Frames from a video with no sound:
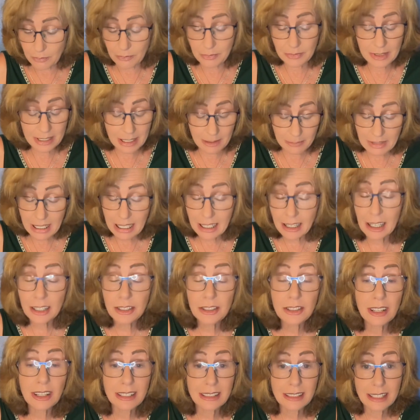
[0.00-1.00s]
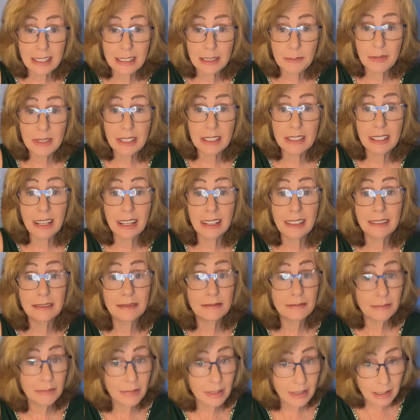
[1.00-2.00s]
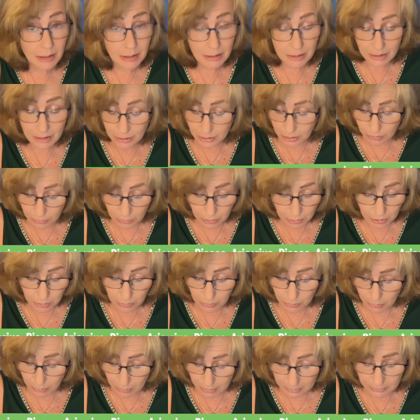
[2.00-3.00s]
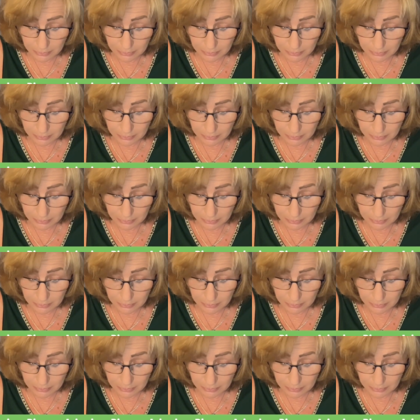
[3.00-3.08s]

something unjust has been done to you, or,